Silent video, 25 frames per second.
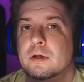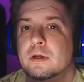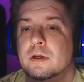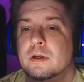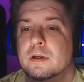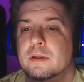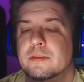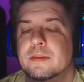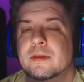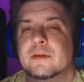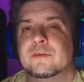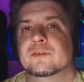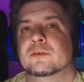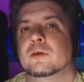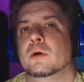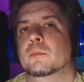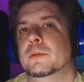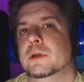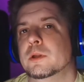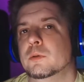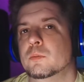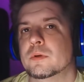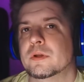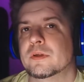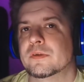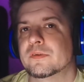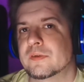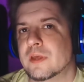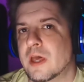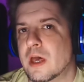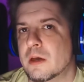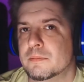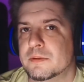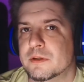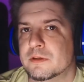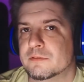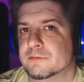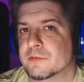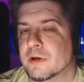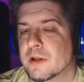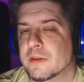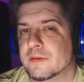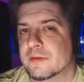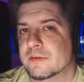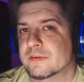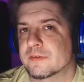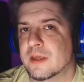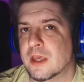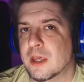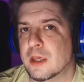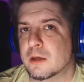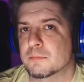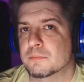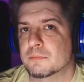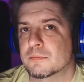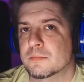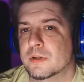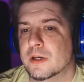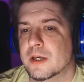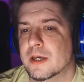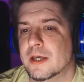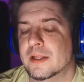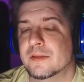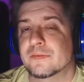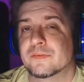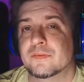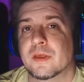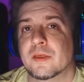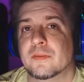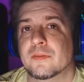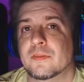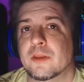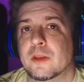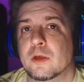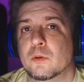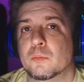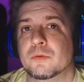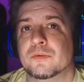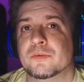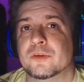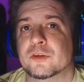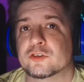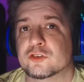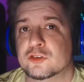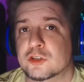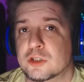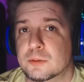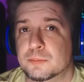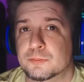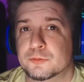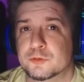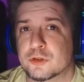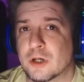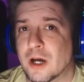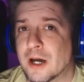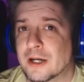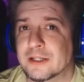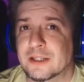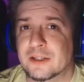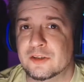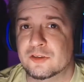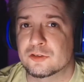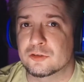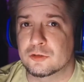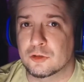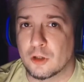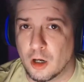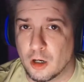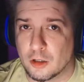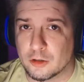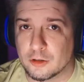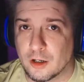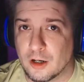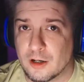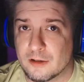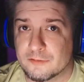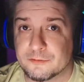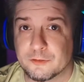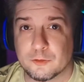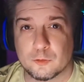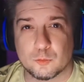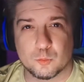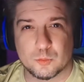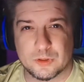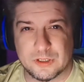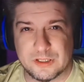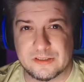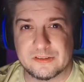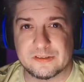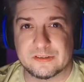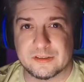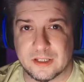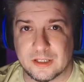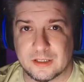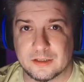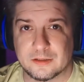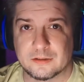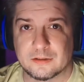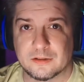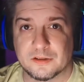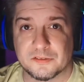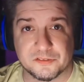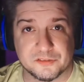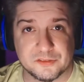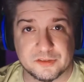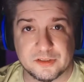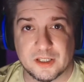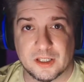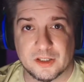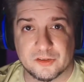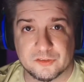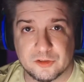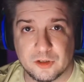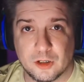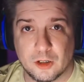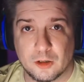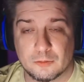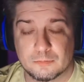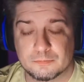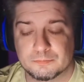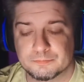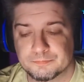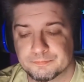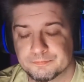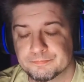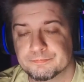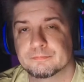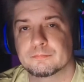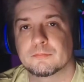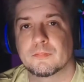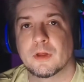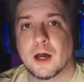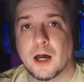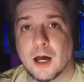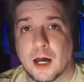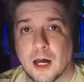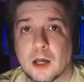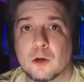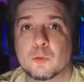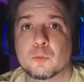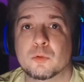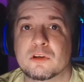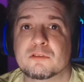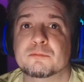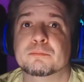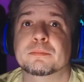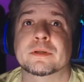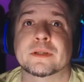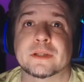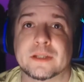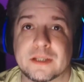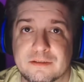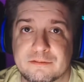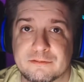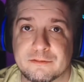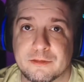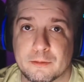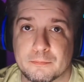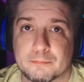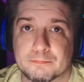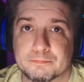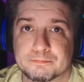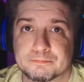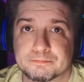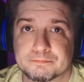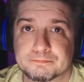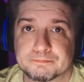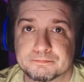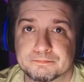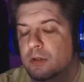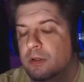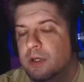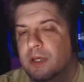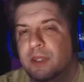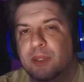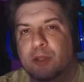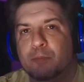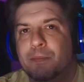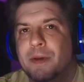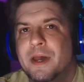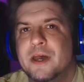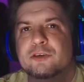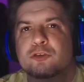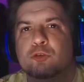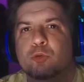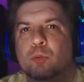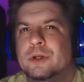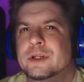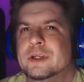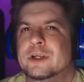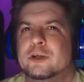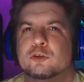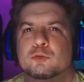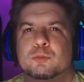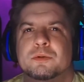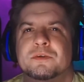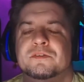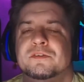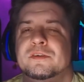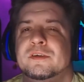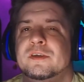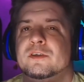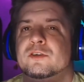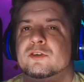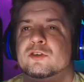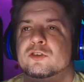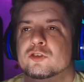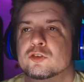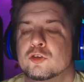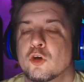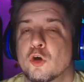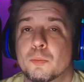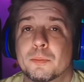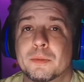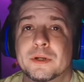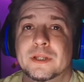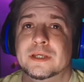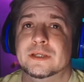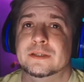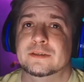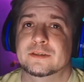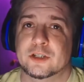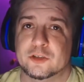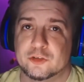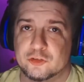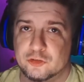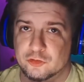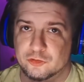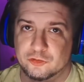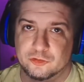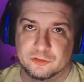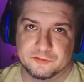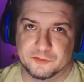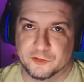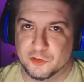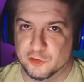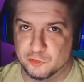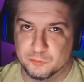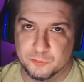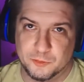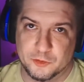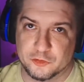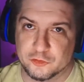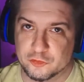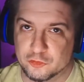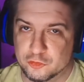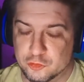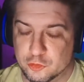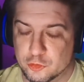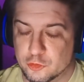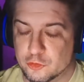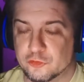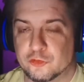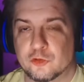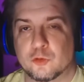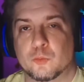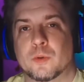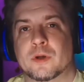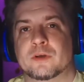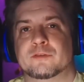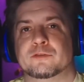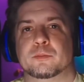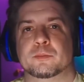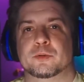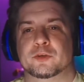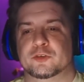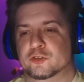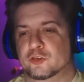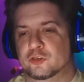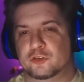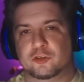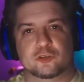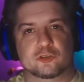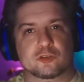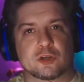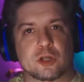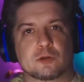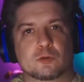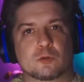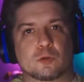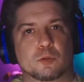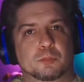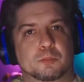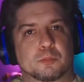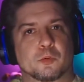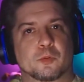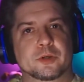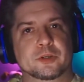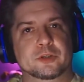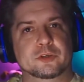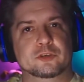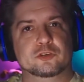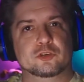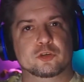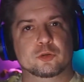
that if somebody would have sat me in front of this game and said that it was a cheap Chinese knockoff, a reskin of CSGO, I would have believed them. In the past 20 years, we've seen so many additions to first-person shooters. It went from just a general point-and-shoot